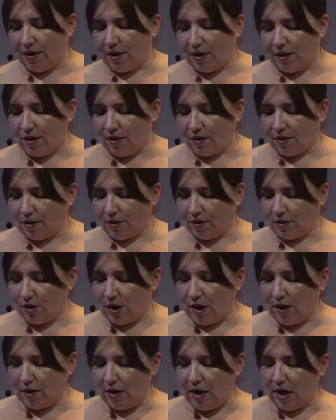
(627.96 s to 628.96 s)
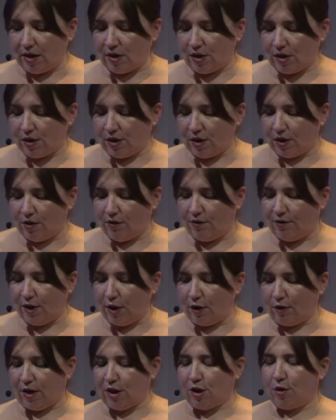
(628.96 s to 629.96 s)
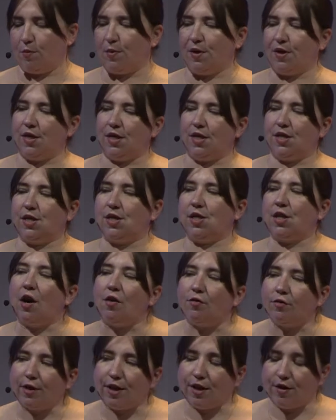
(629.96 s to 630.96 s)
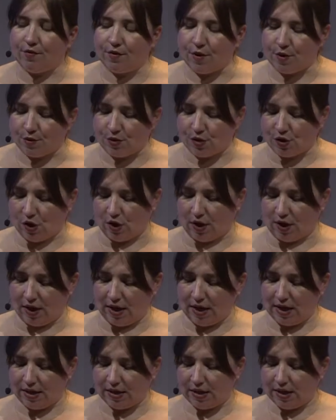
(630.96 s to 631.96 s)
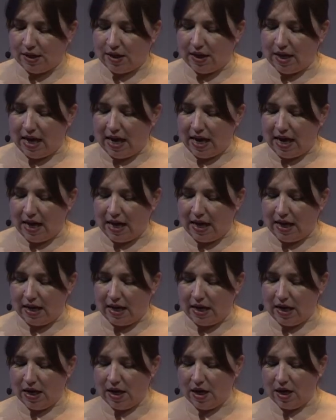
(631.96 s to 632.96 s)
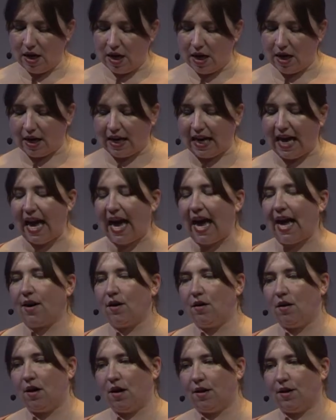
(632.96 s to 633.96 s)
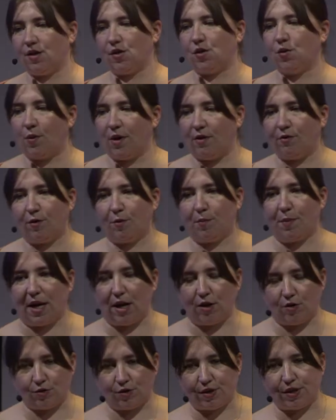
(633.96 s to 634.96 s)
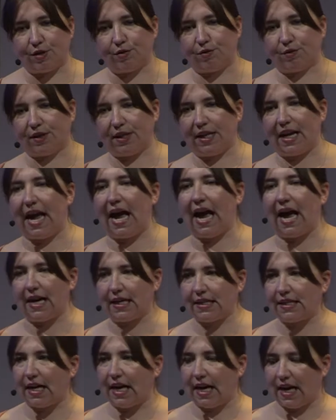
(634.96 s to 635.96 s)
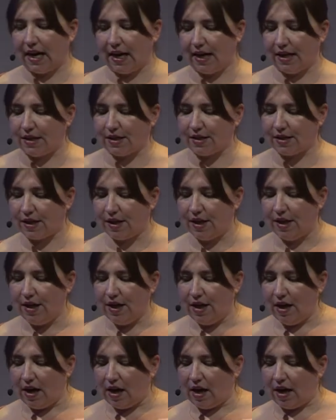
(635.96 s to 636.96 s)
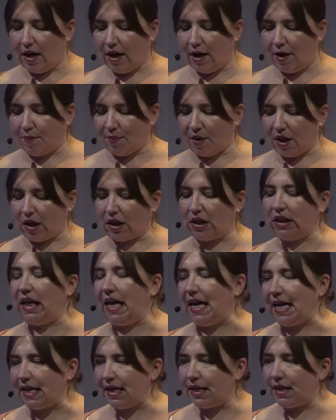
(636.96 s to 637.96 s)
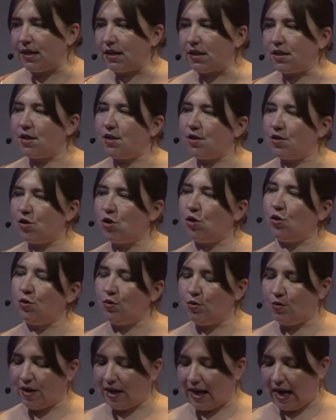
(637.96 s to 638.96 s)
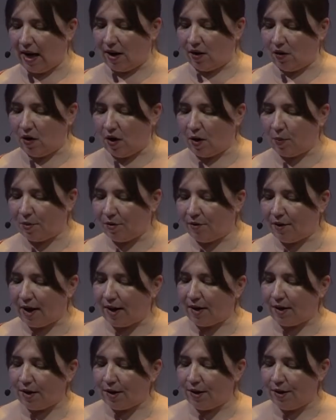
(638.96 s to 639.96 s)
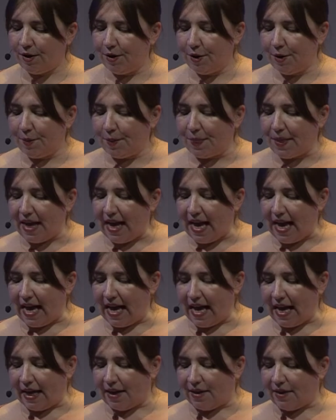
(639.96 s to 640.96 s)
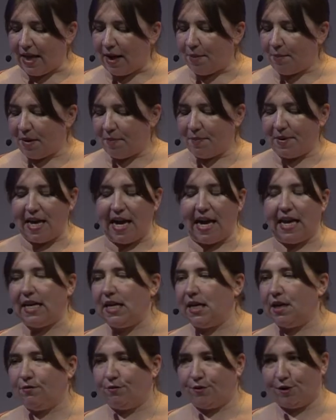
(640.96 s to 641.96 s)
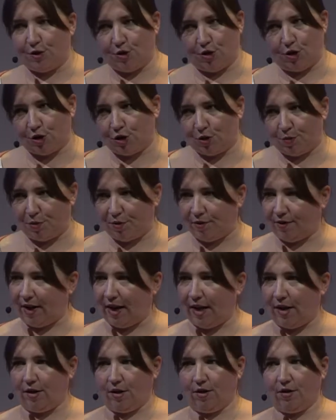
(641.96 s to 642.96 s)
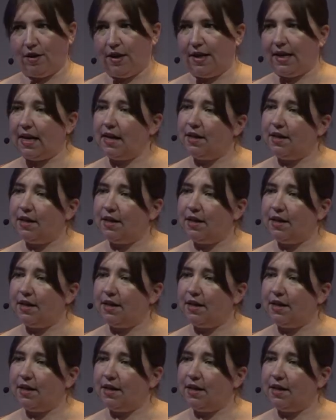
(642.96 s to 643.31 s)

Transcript: the not just the configuration, but the discovery of those targets. And a catalog is the way for Boundary to really act as um, a client to the catalog provider. And that might be any infrastructure provider. Like